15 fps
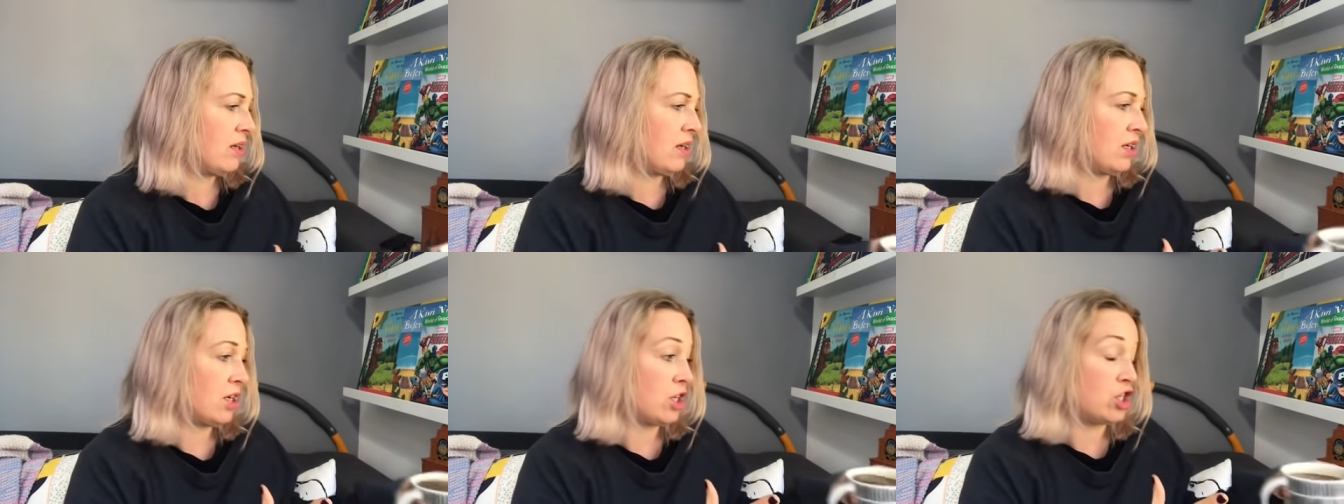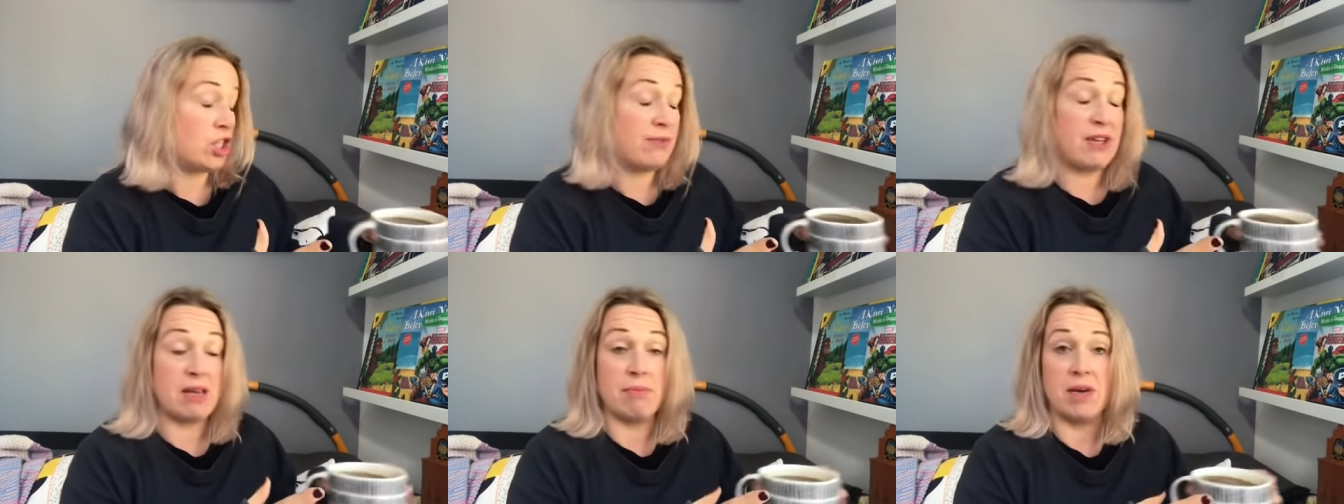I
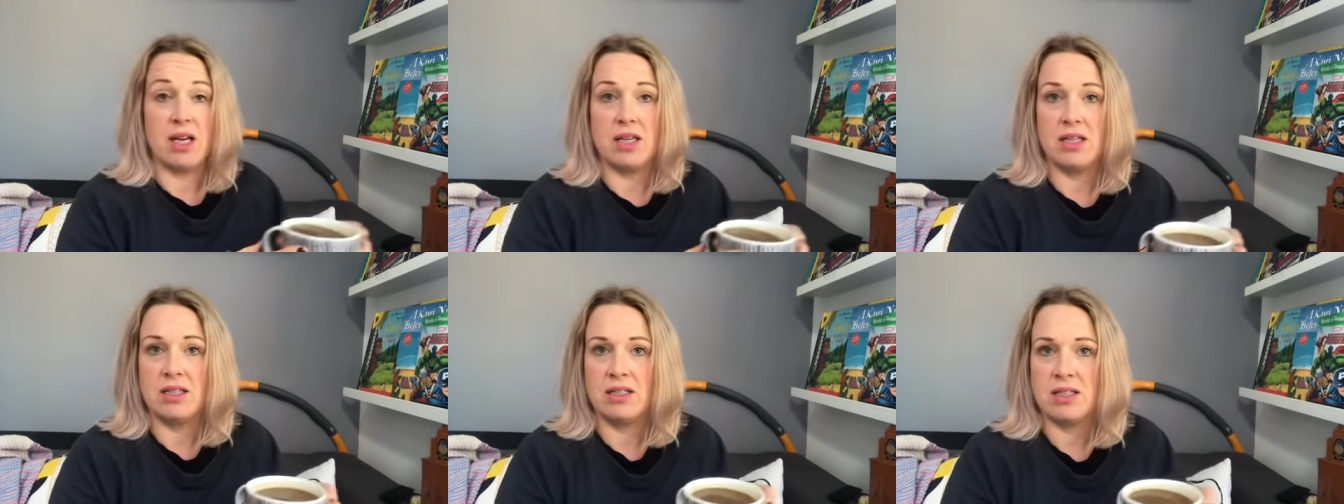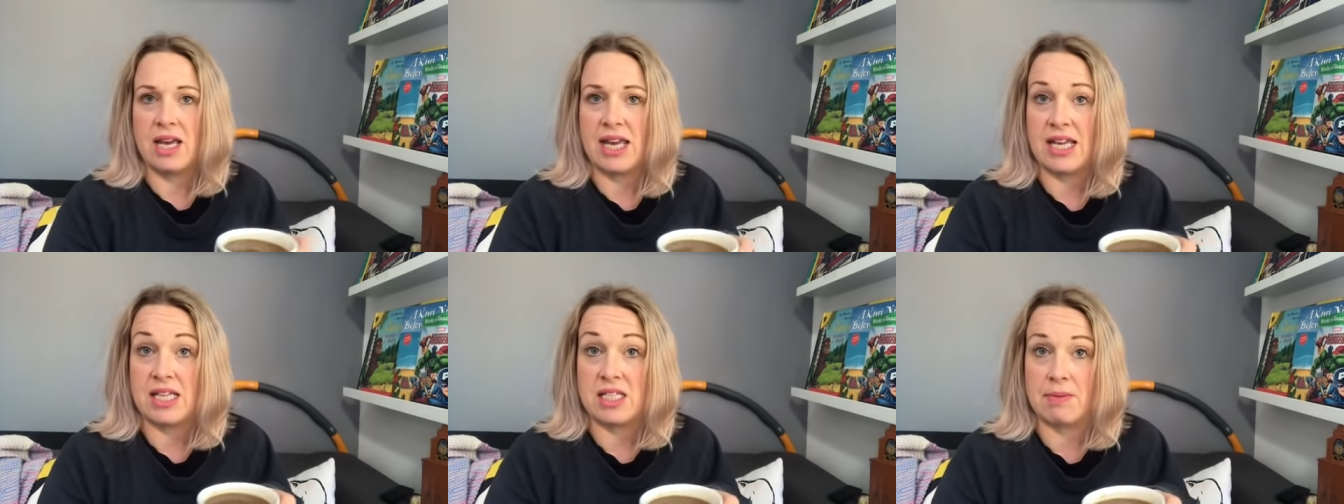should have eaten my
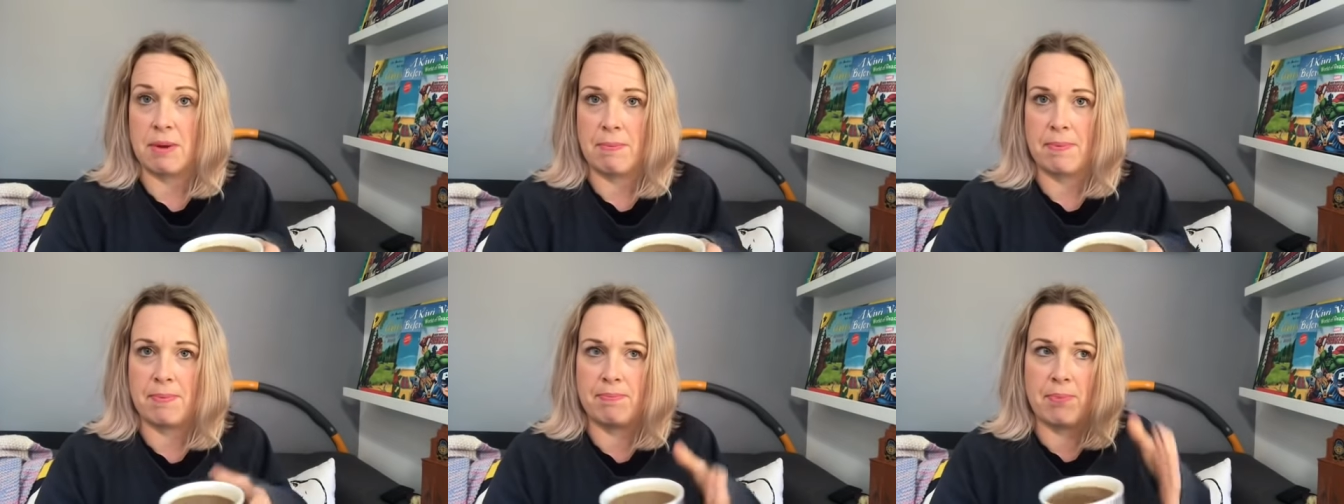eaten something